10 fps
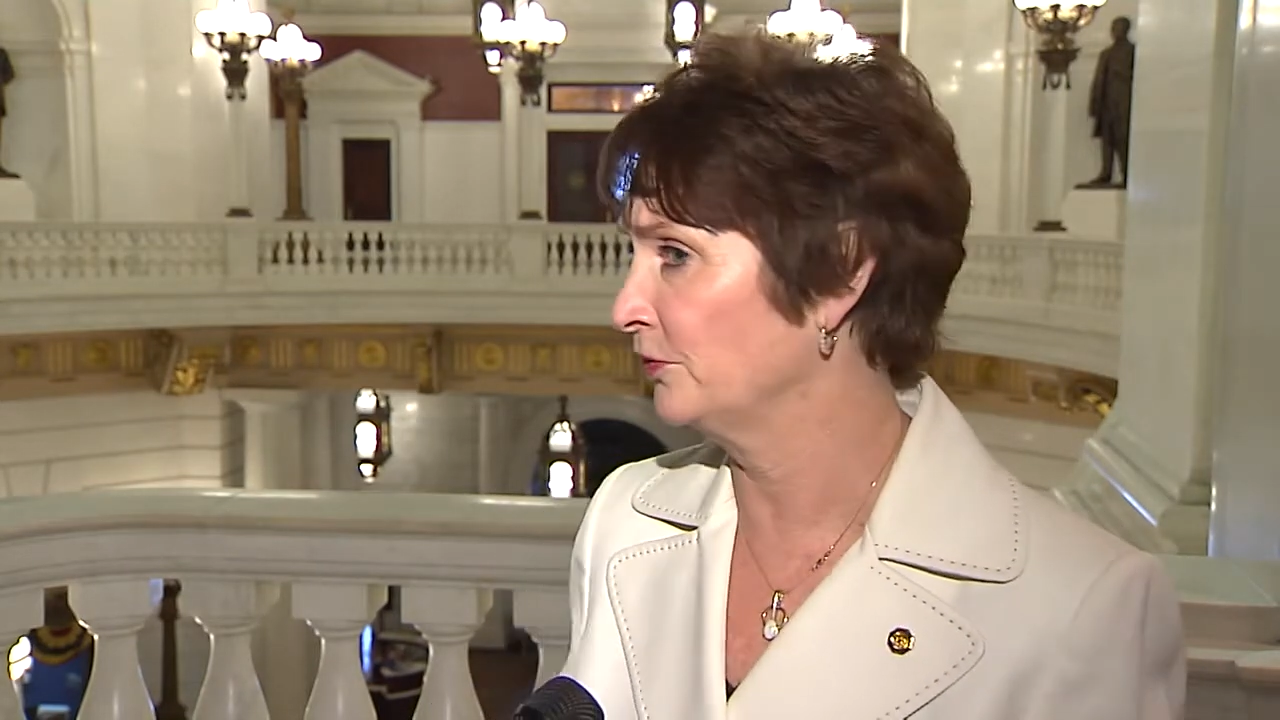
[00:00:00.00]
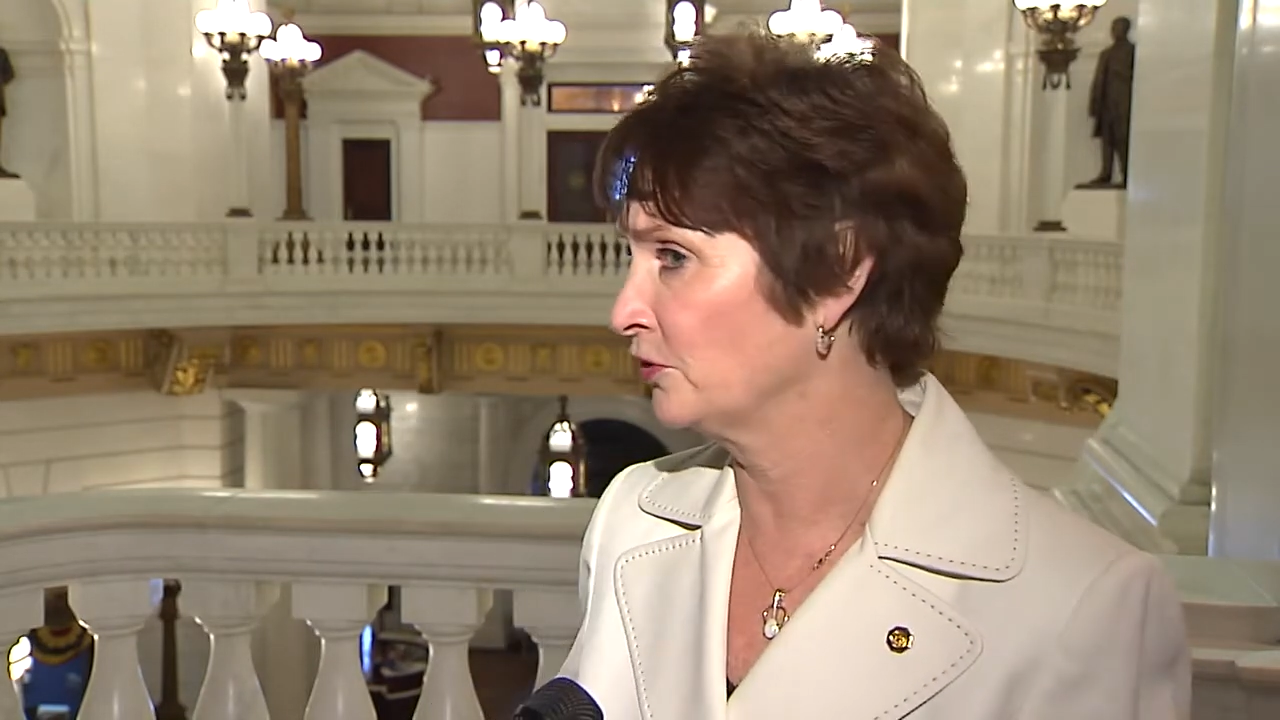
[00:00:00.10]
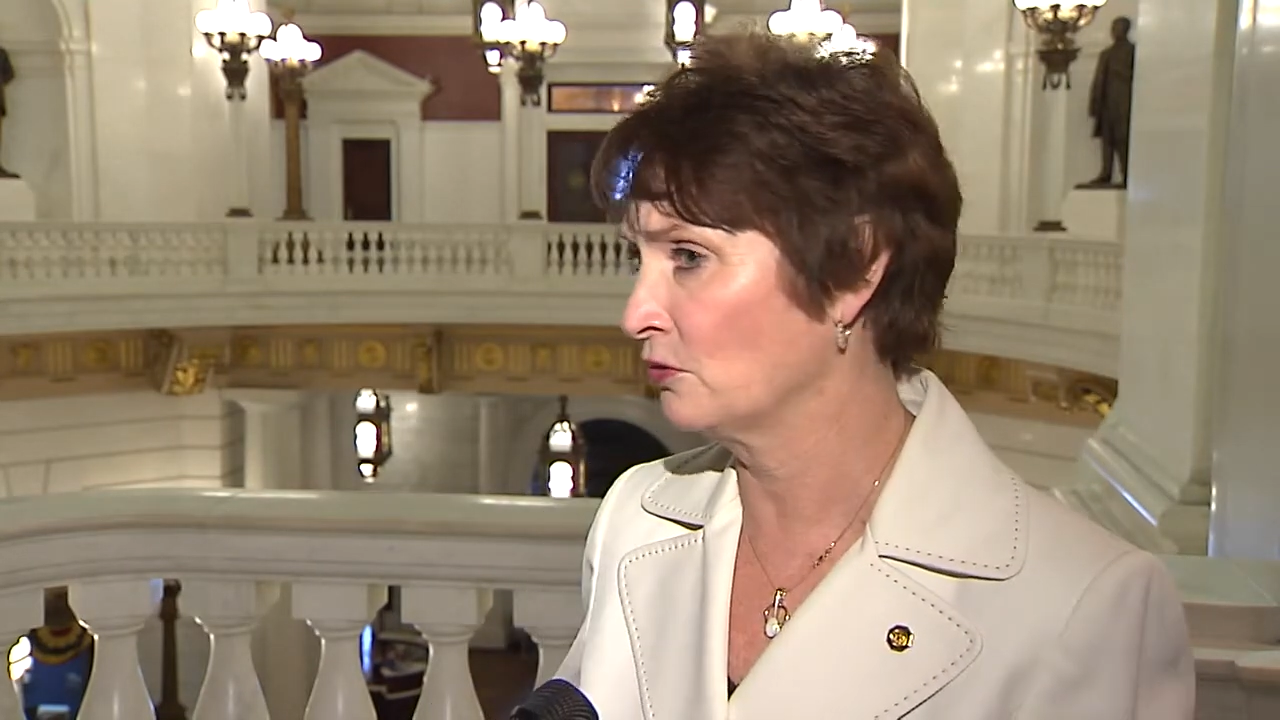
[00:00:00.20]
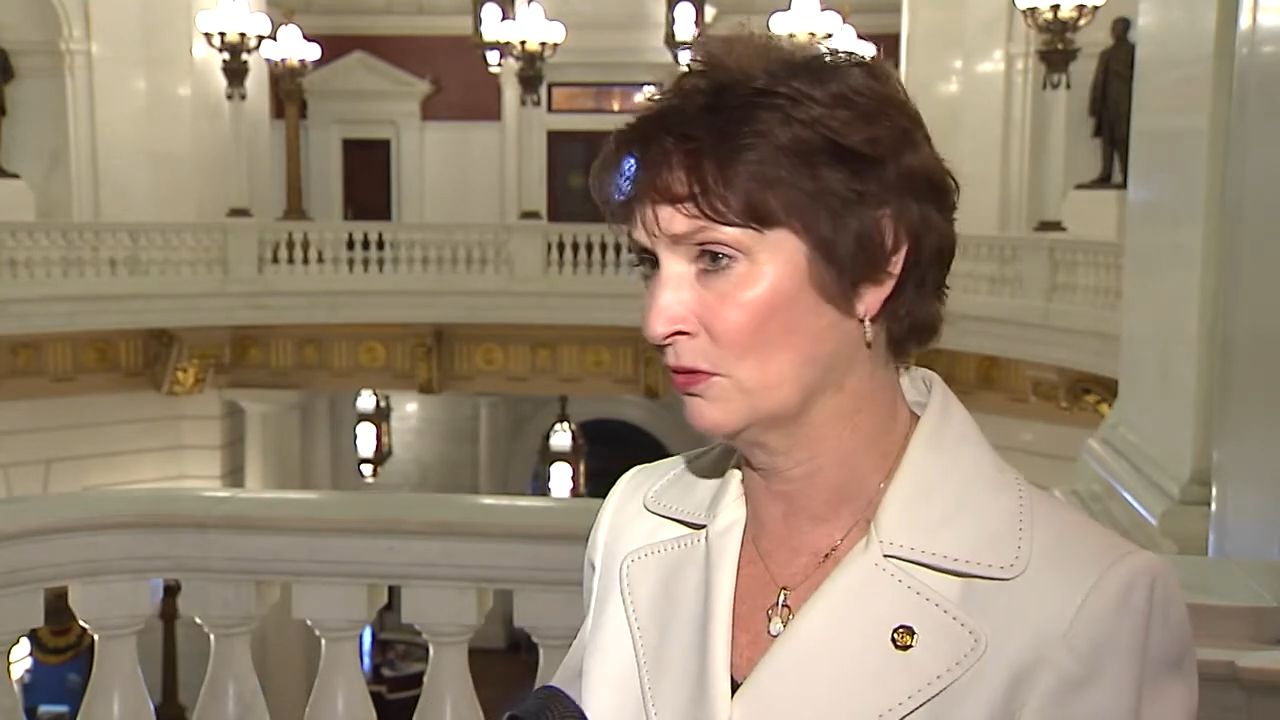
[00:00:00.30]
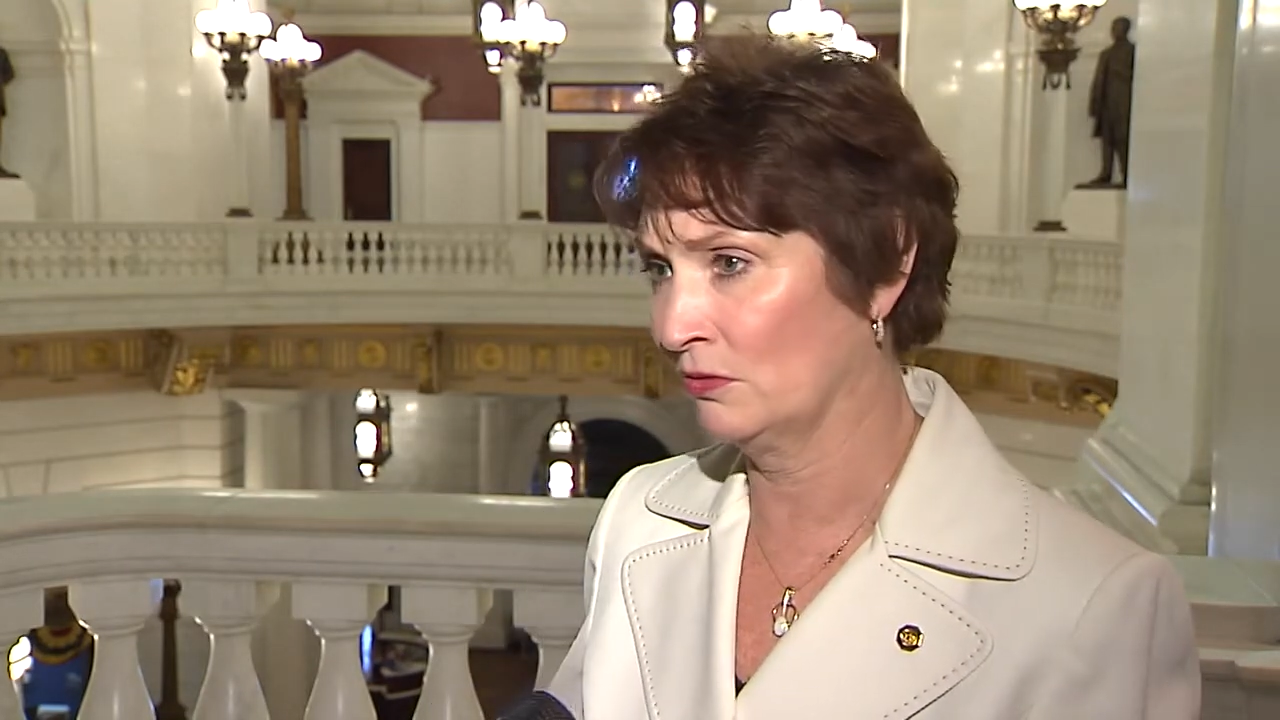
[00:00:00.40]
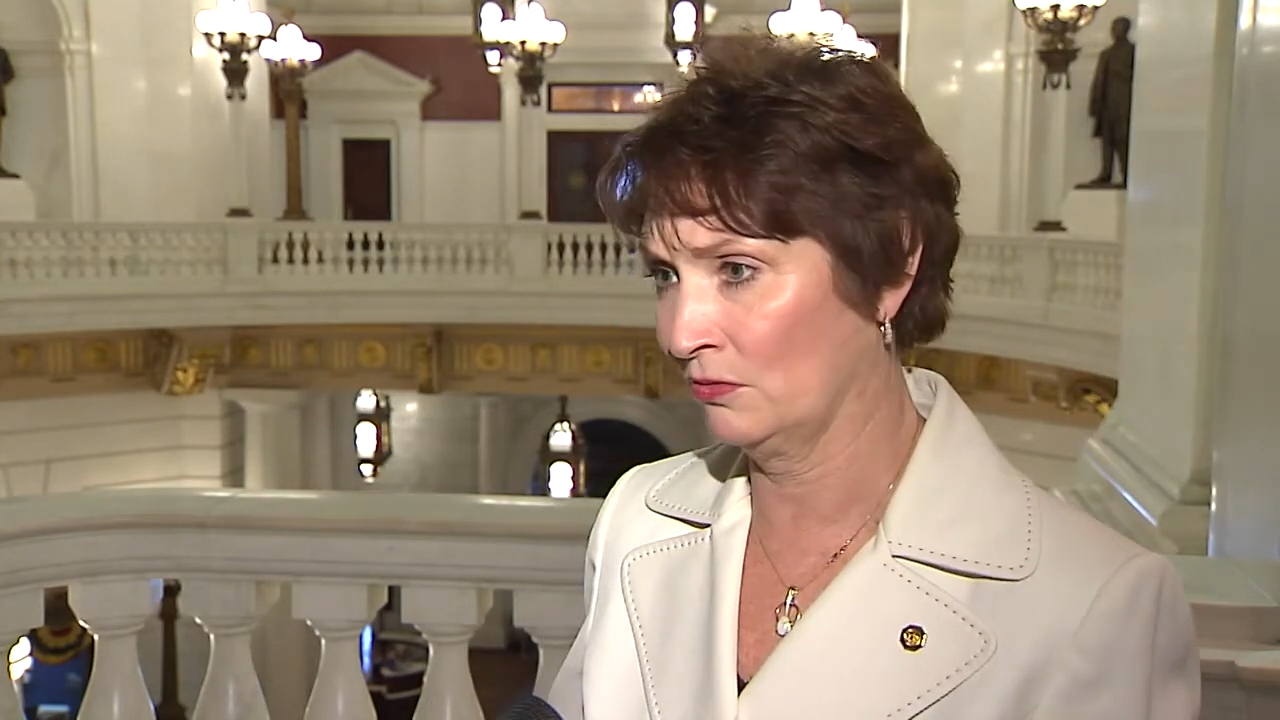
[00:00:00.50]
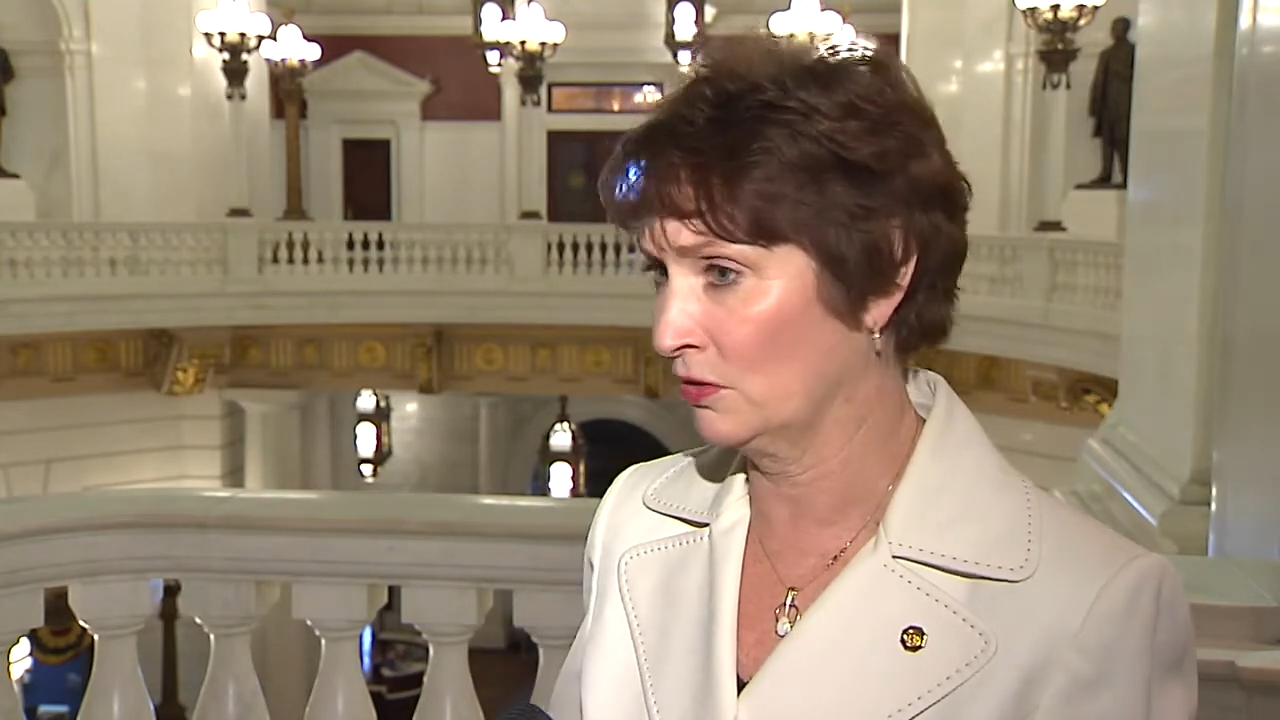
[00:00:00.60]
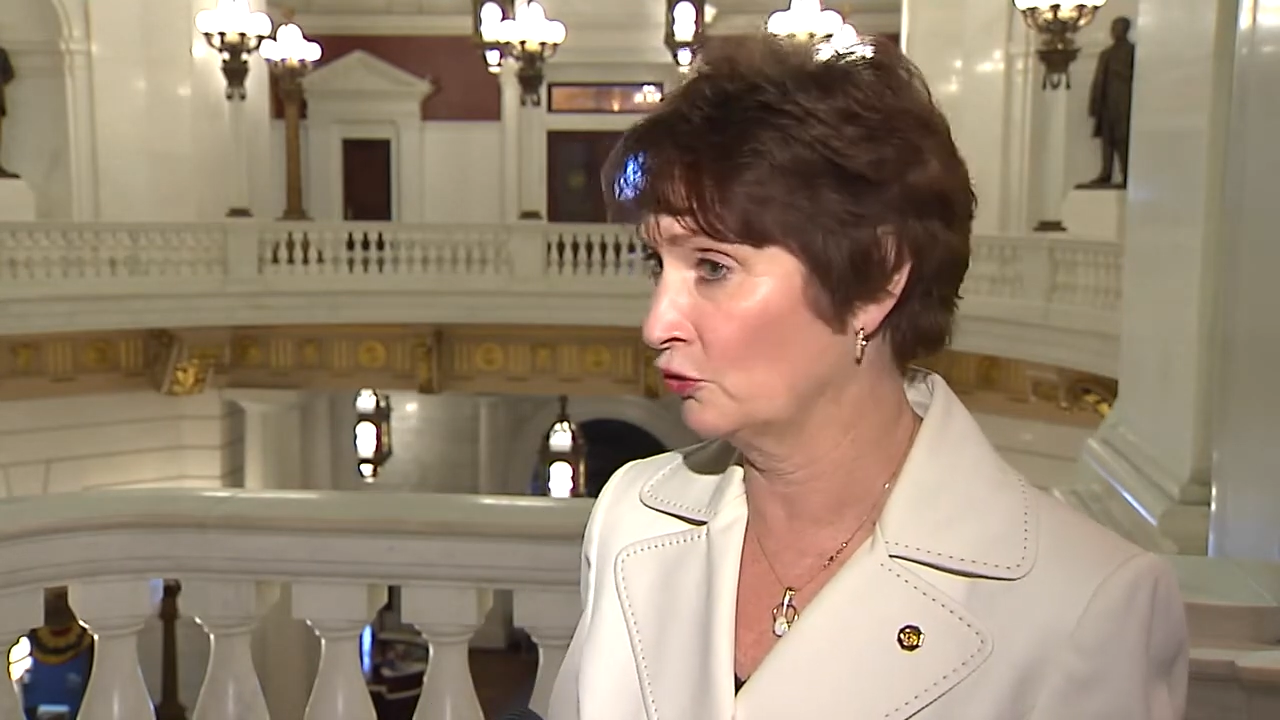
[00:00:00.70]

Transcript: to the